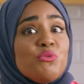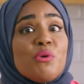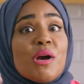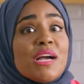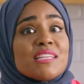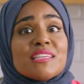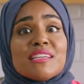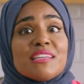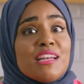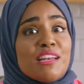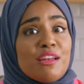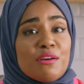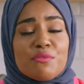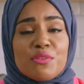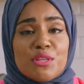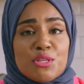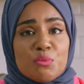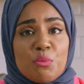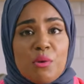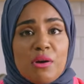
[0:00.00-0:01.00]
guys are gonna love
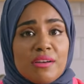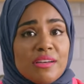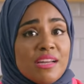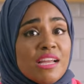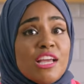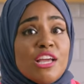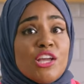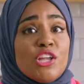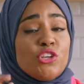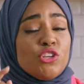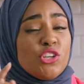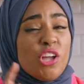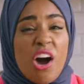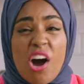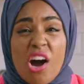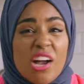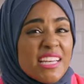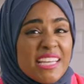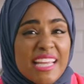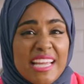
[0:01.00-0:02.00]
this one. And
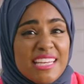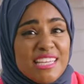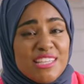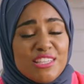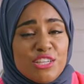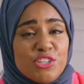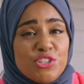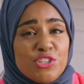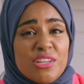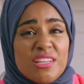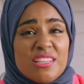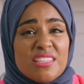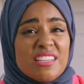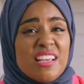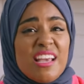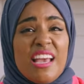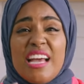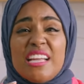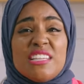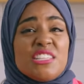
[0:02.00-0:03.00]
hardly any dishes
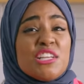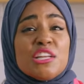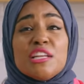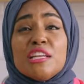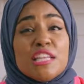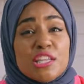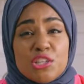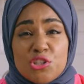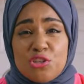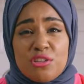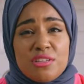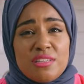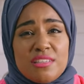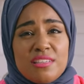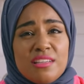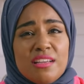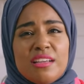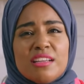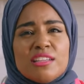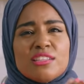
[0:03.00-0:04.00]
and delicious,
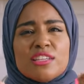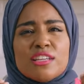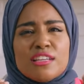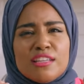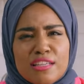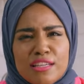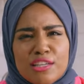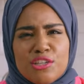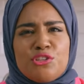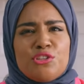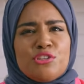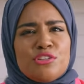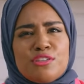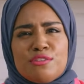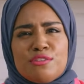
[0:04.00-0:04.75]
delicious